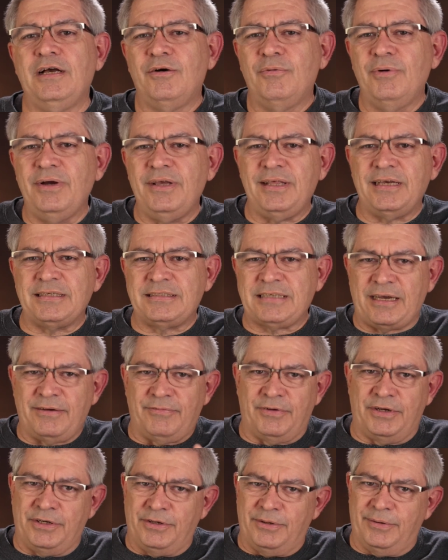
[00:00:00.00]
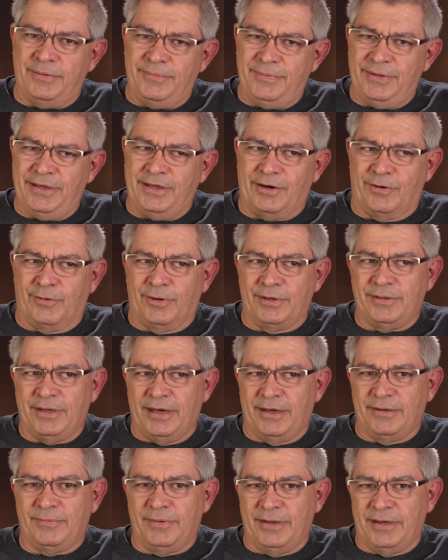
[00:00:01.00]
Well, that's kind
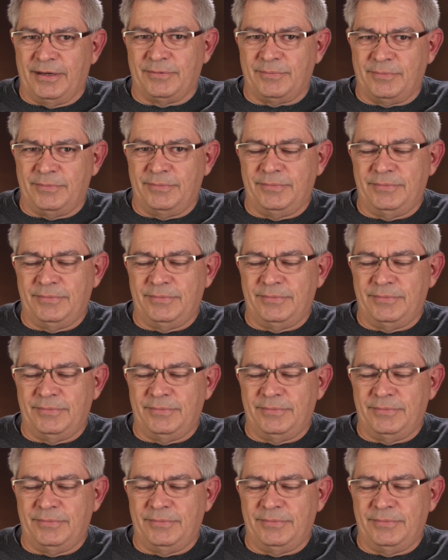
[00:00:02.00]
of